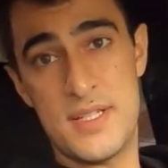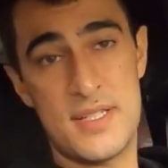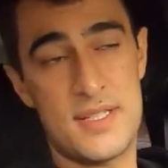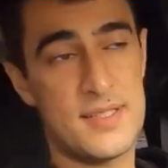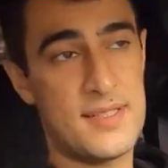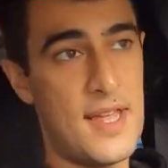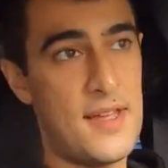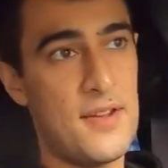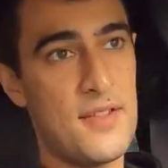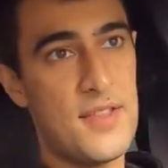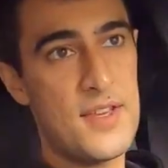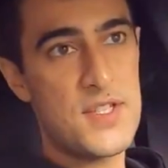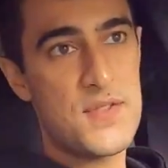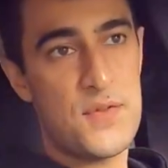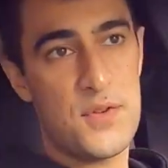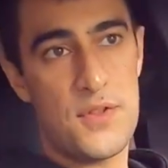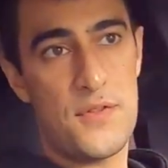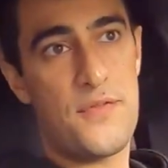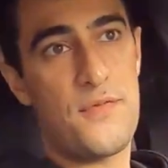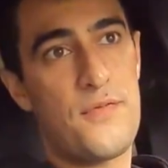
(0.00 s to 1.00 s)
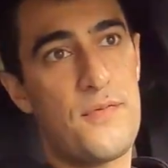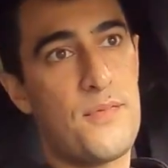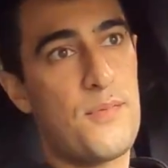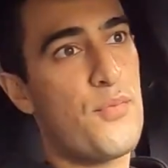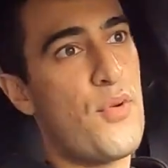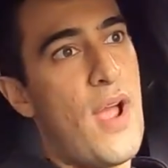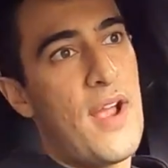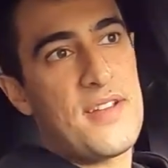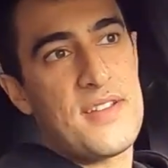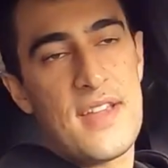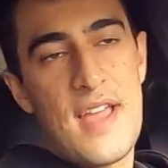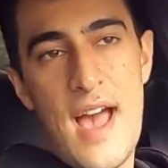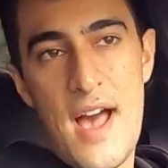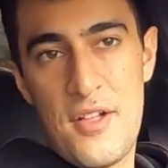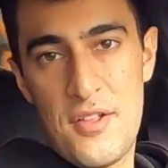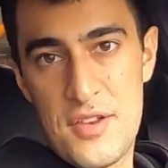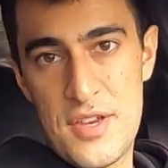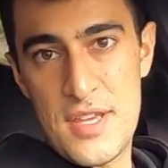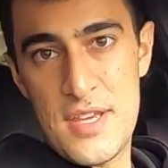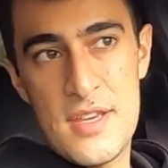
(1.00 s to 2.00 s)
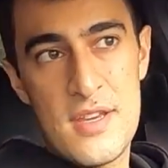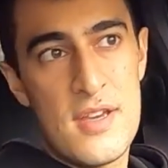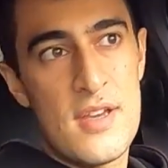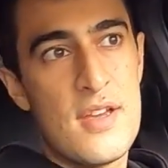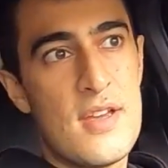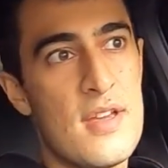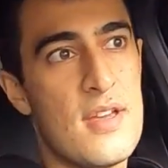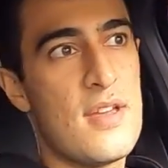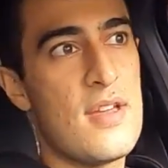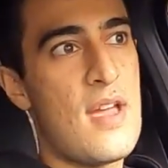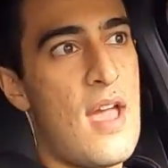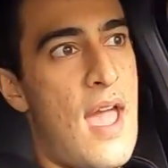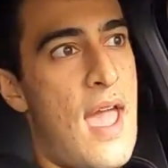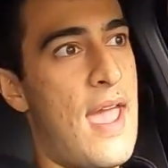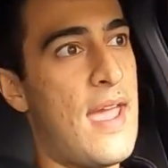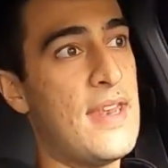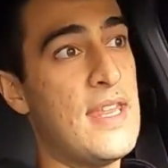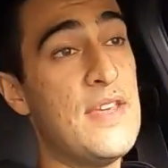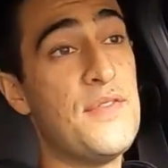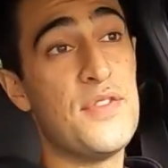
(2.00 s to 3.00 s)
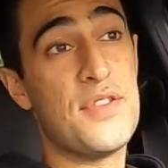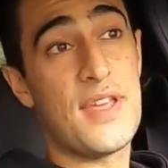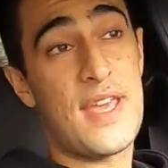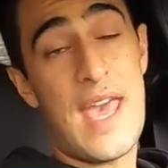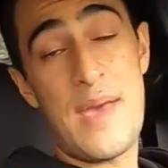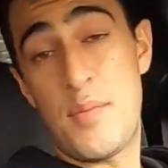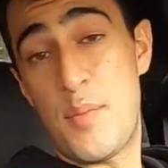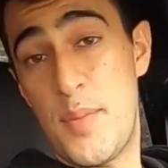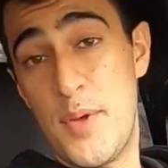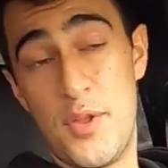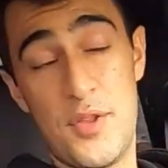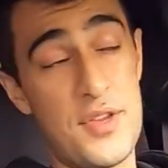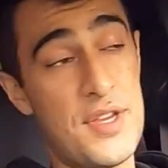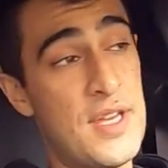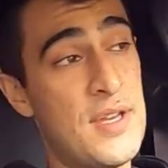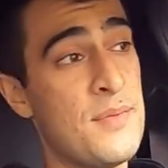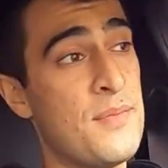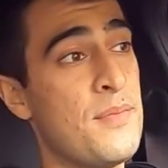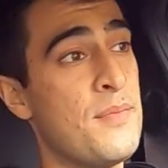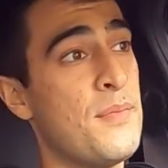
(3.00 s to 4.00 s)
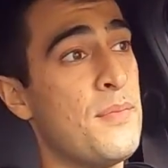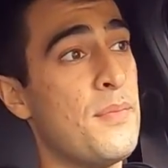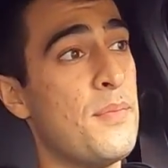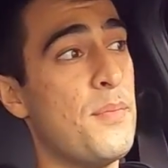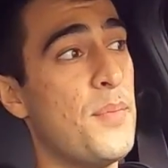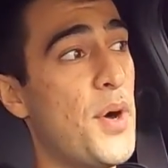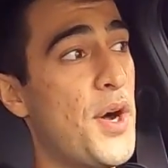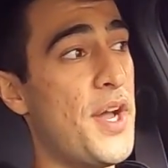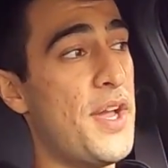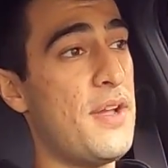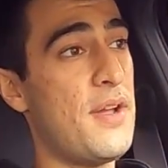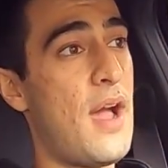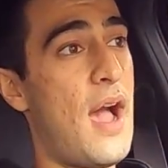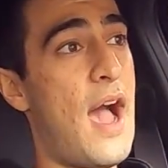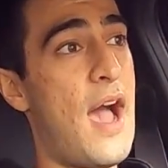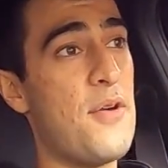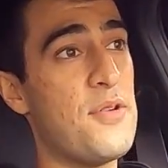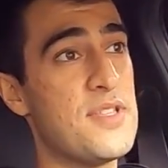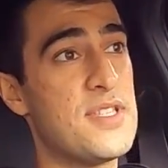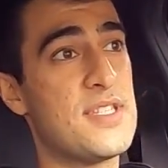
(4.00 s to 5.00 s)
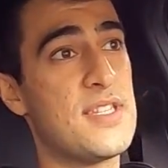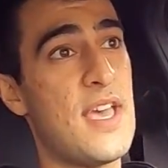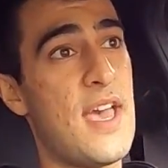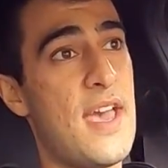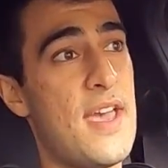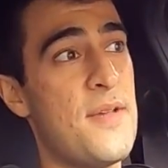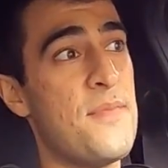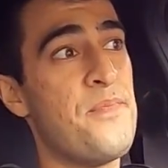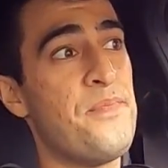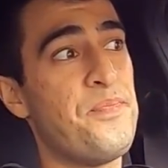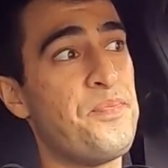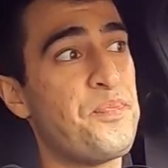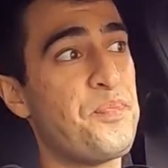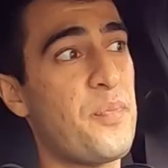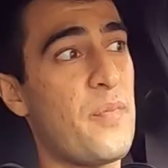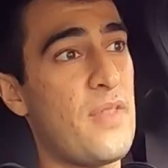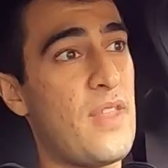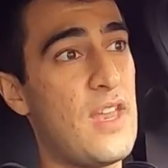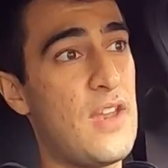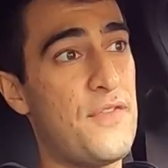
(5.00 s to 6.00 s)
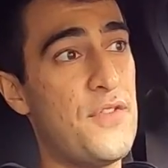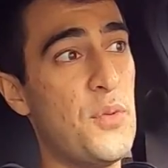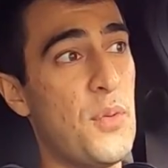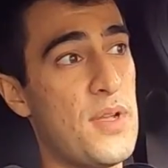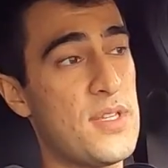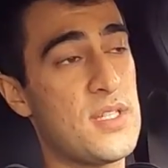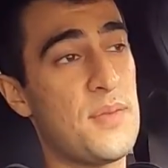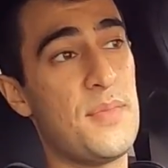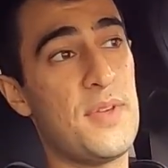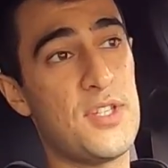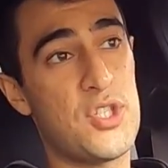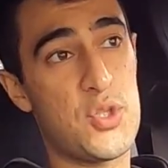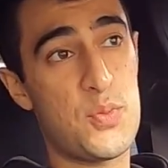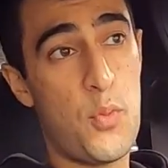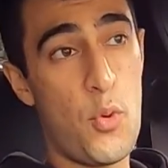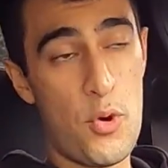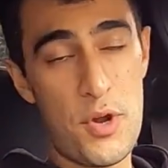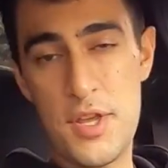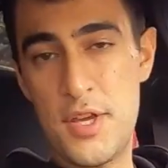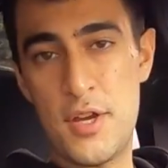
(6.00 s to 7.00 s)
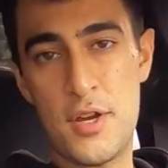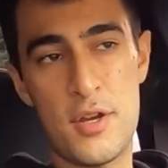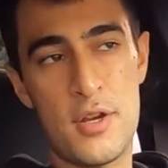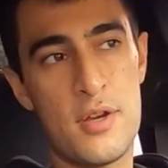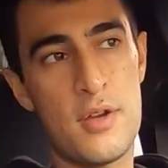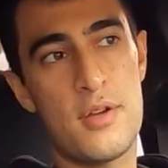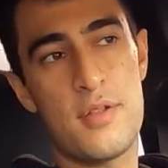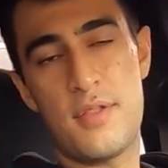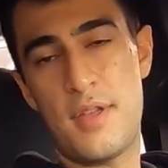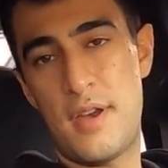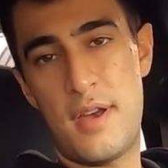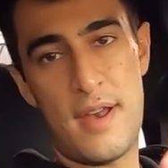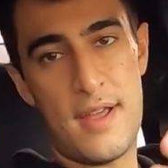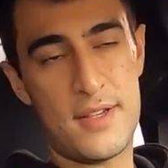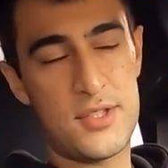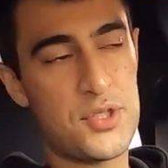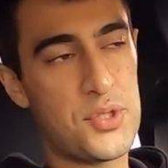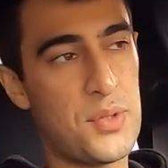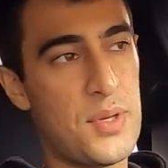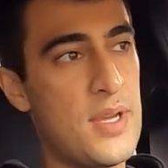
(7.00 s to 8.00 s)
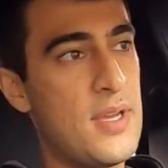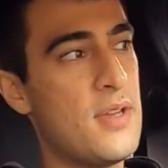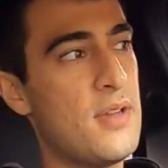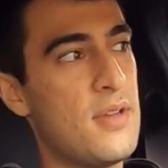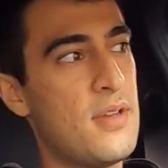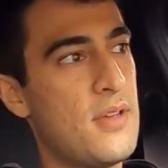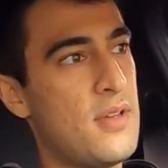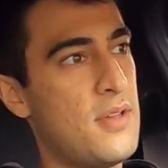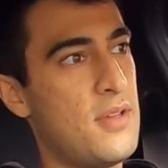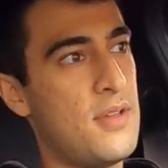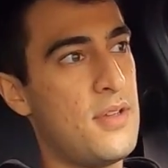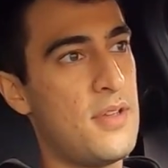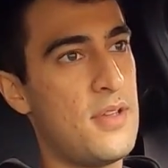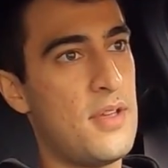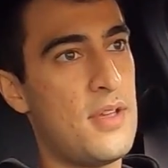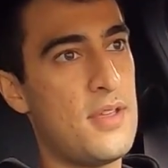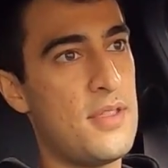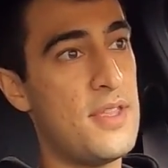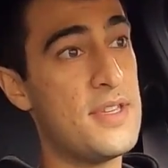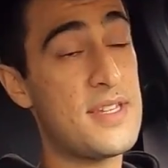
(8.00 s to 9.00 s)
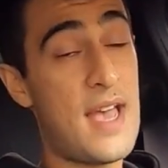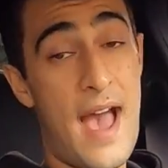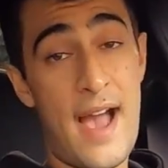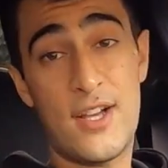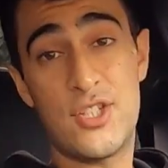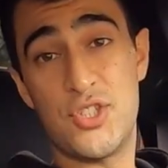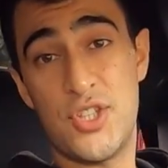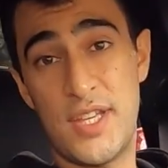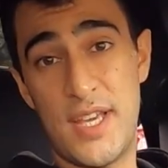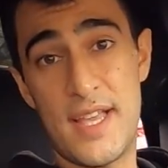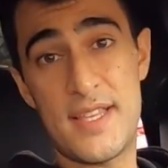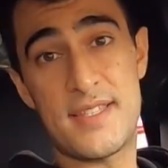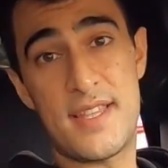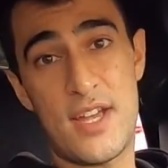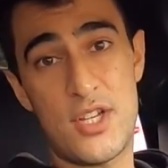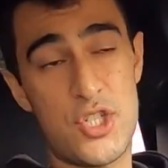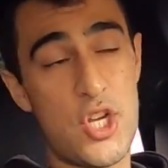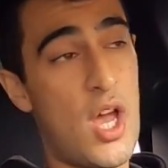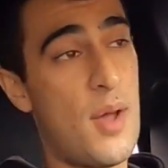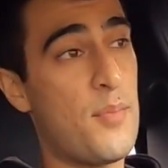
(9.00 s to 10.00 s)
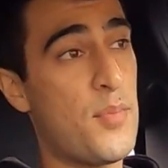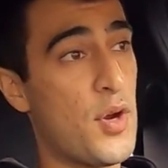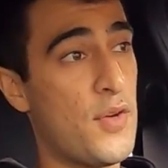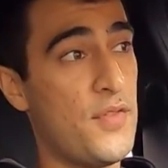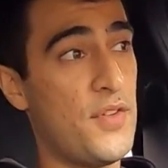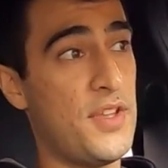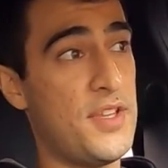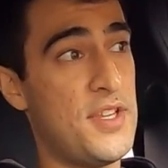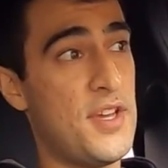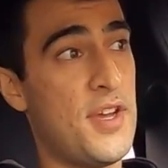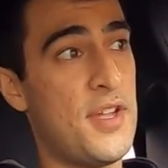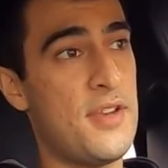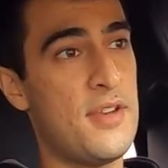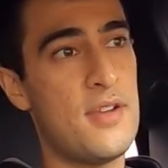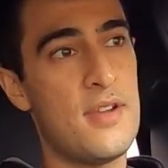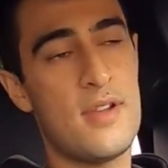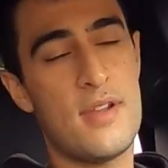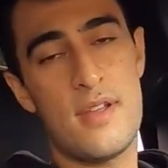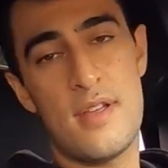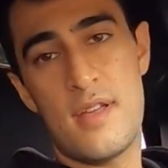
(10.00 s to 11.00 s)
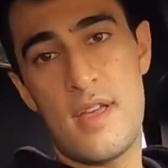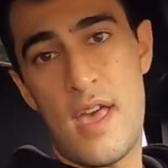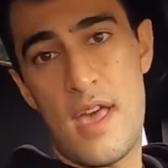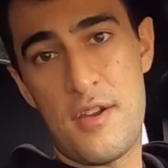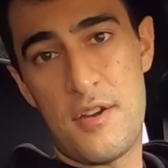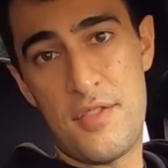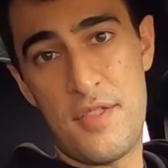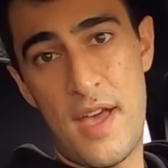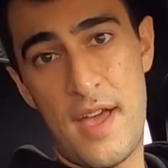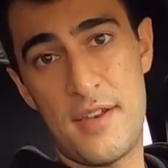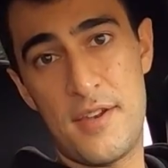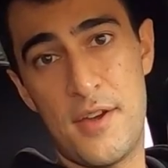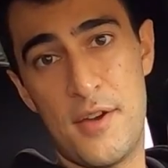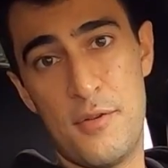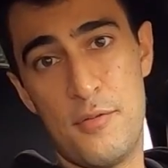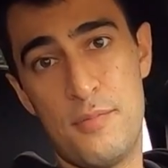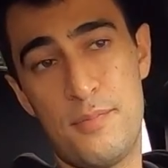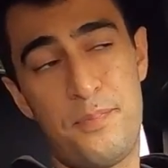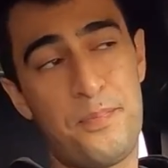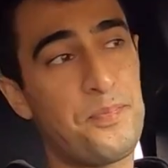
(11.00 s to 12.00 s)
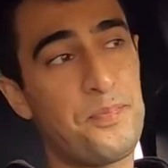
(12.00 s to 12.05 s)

instead of this for the practicality and even the capability, but I would say that if you want something sportier than an X3, this actually gets that job perfectly done. And on that note,